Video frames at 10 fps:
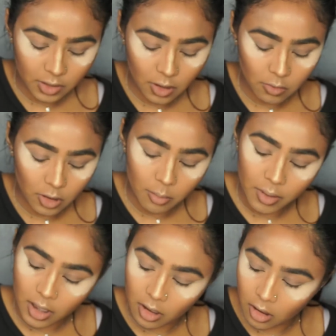With Cocoa
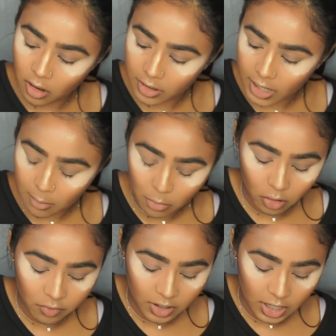Bear on a
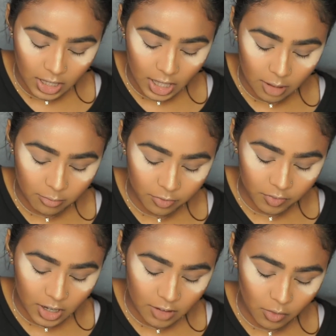Morphe
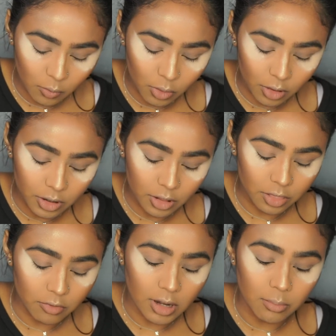
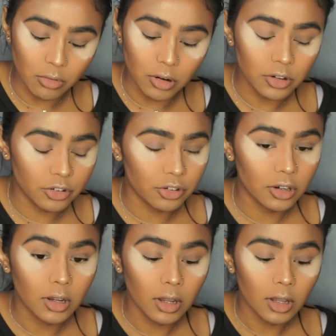M513 brush,
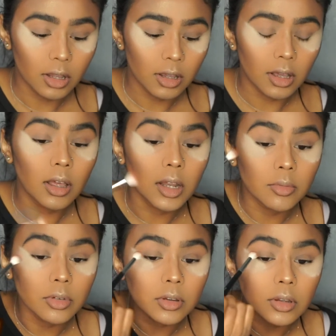
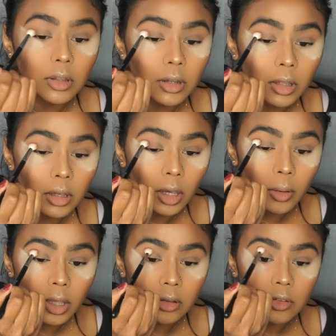I'm just gonna go
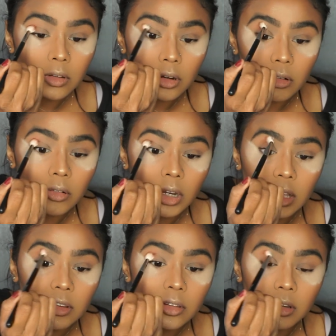into the
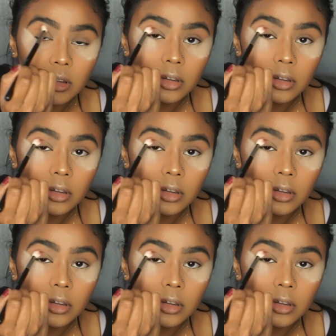crease